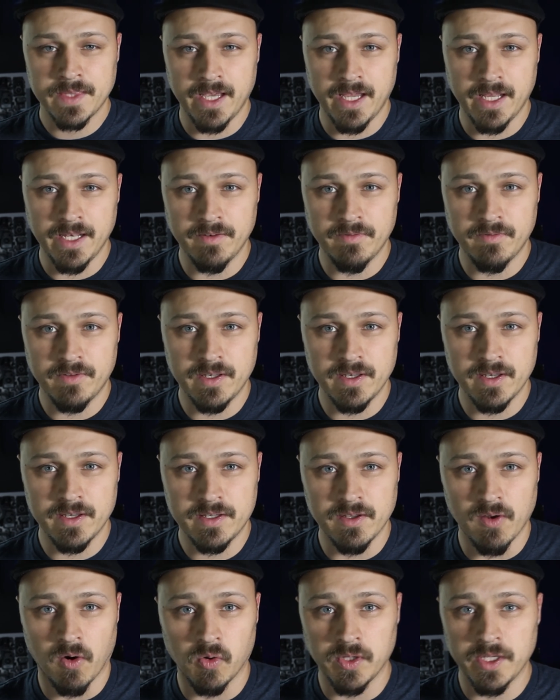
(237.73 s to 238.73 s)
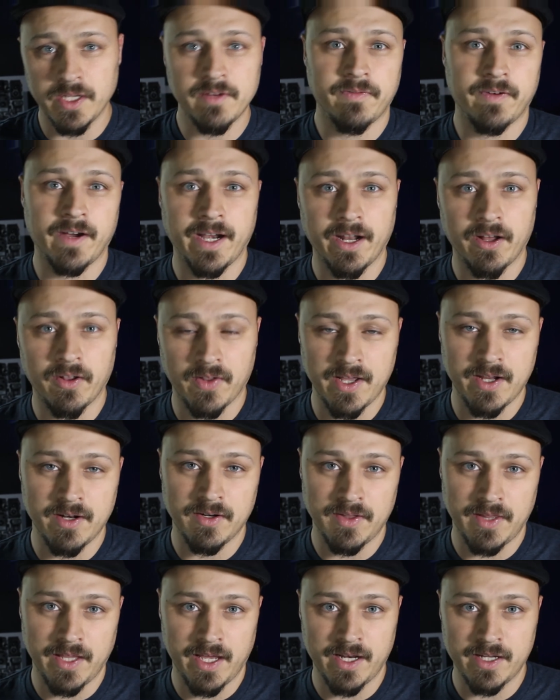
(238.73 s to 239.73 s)
and only to find out
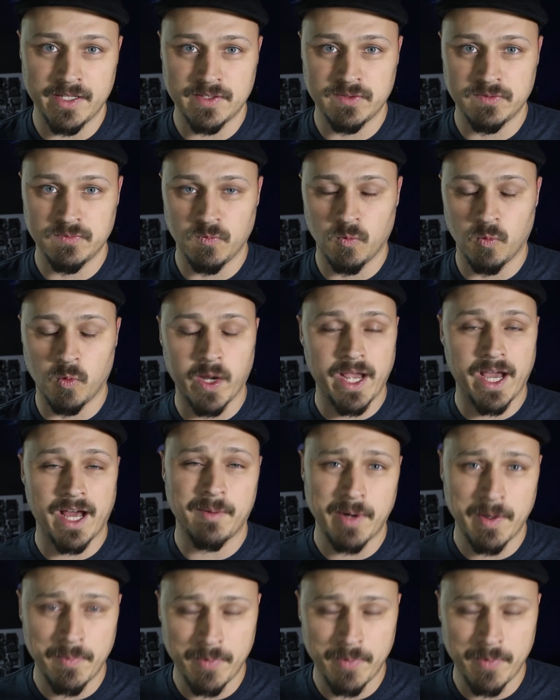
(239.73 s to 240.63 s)
later that it's way out of my